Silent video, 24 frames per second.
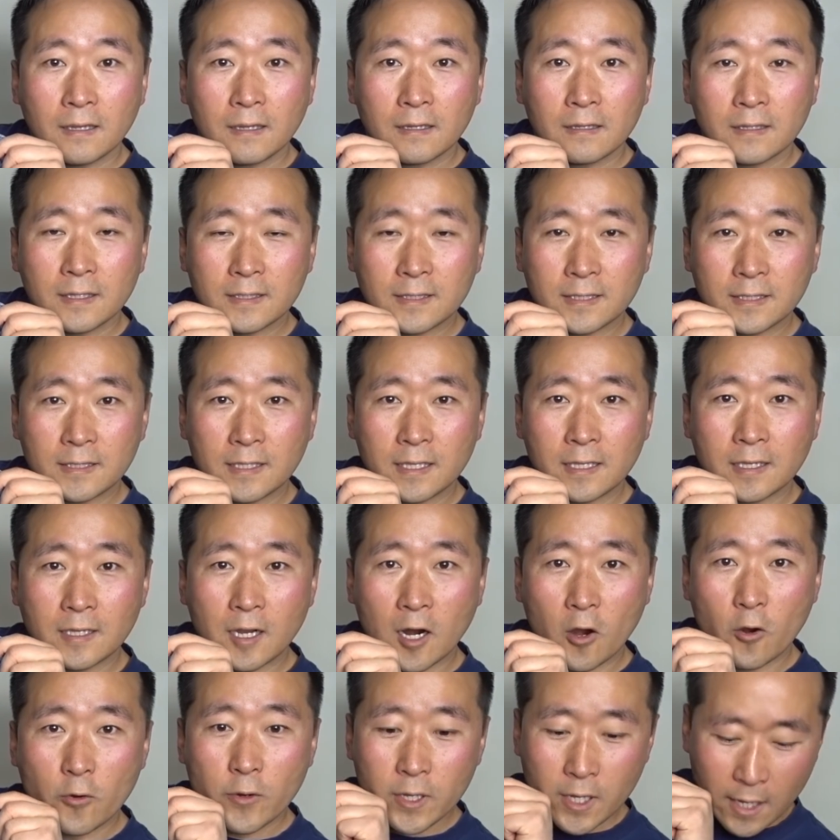This is the
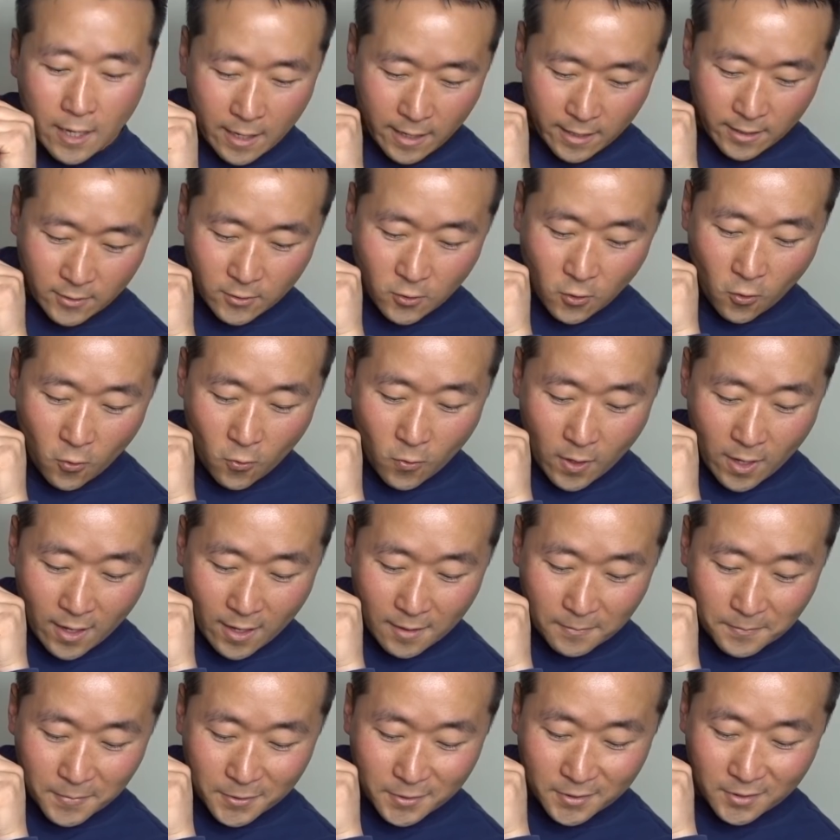REI
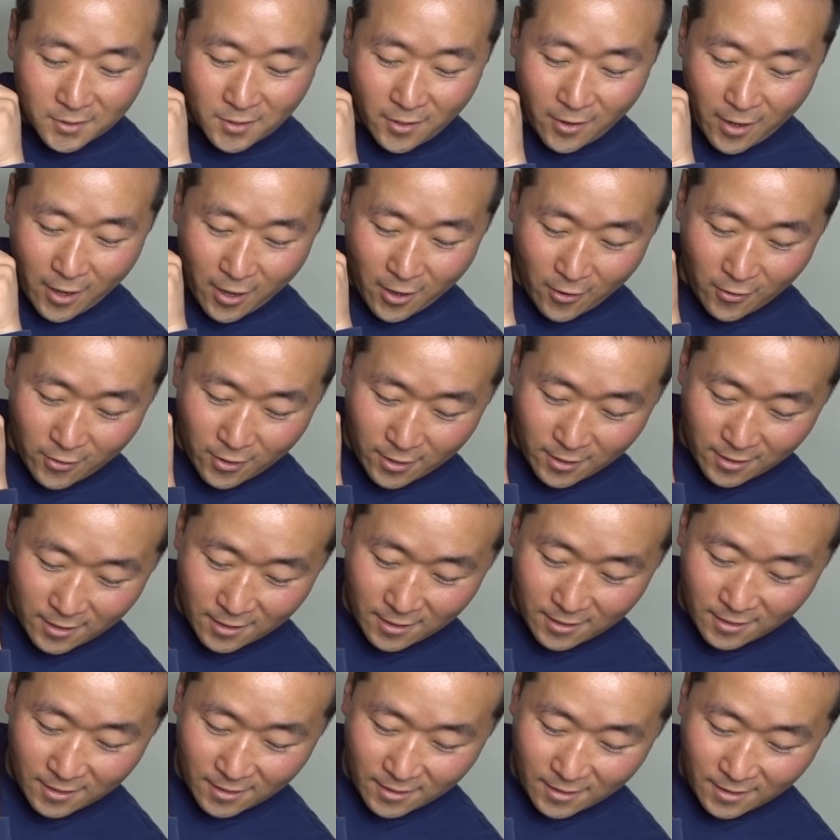Co-op
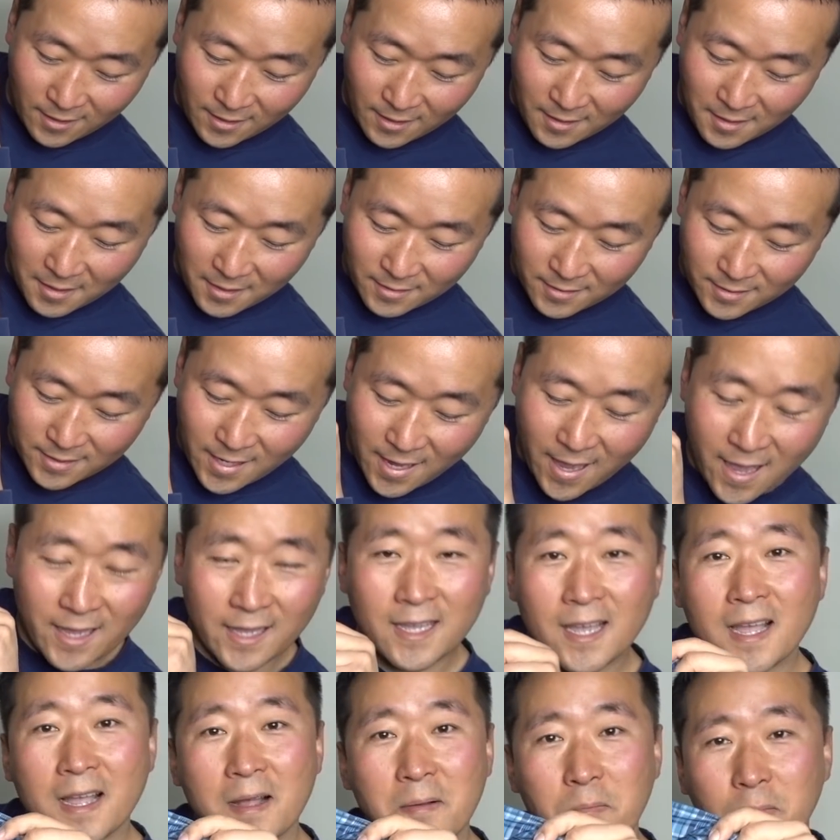Sahara Tech
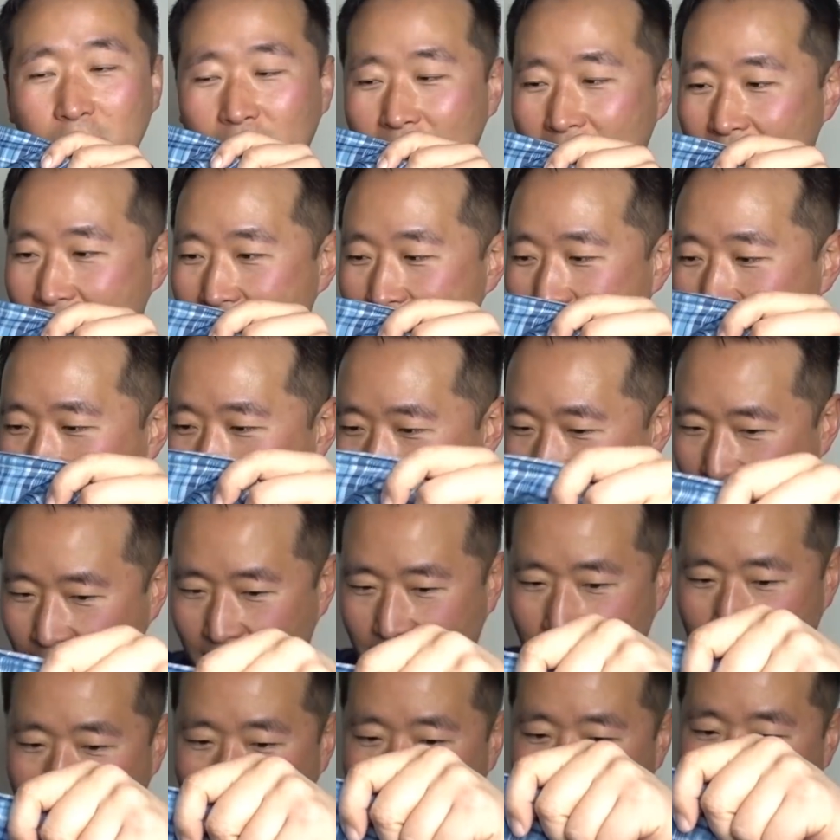Plaid.
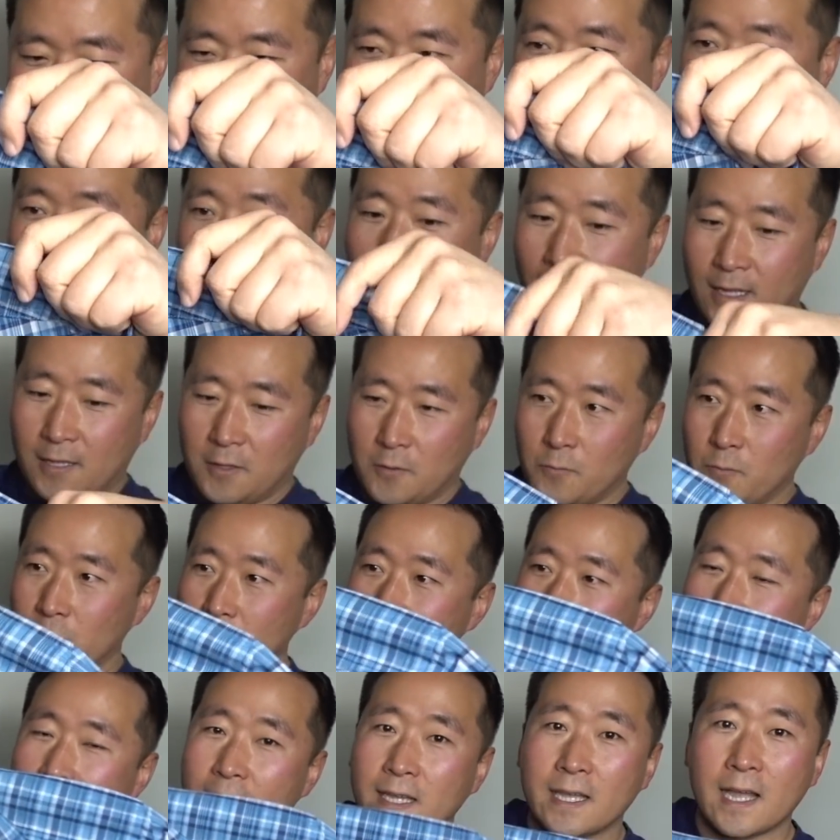The
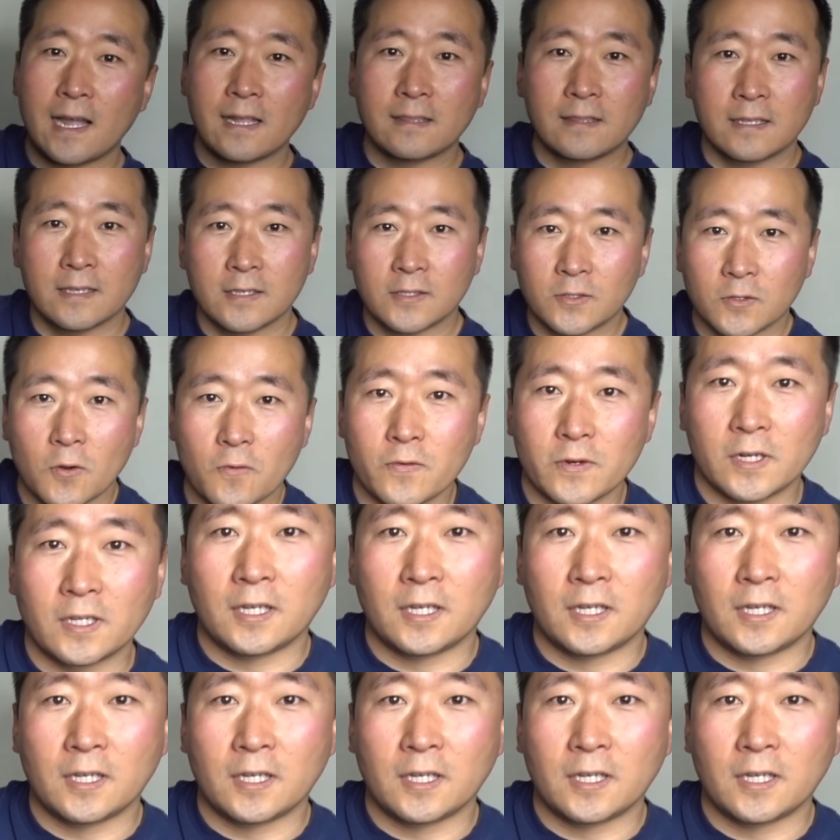reason I got this over the